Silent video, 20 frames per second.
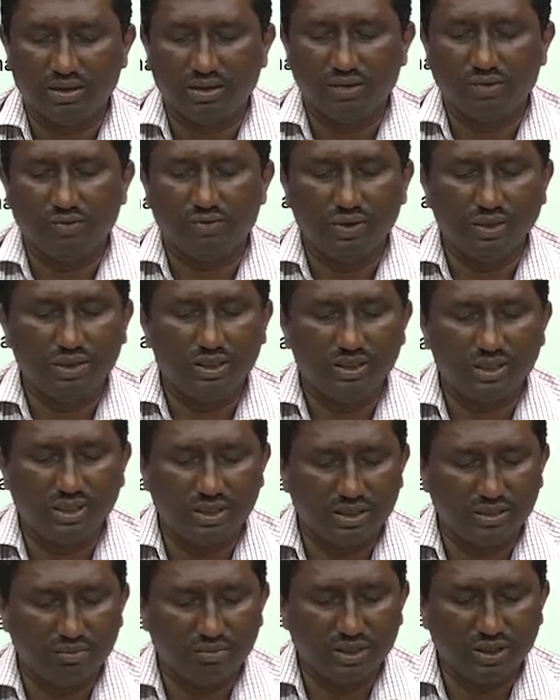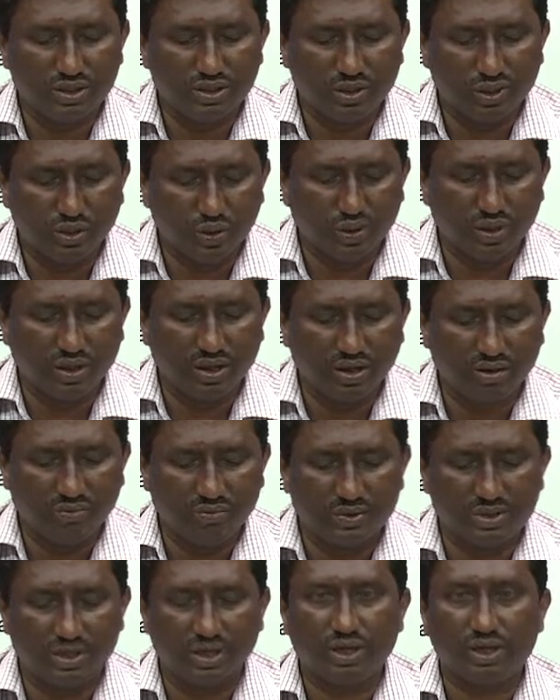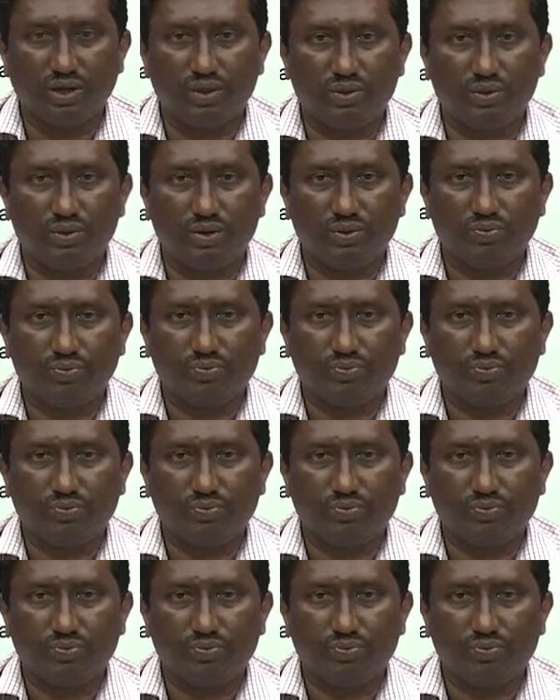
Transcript: With the surge impedance loading of a circuit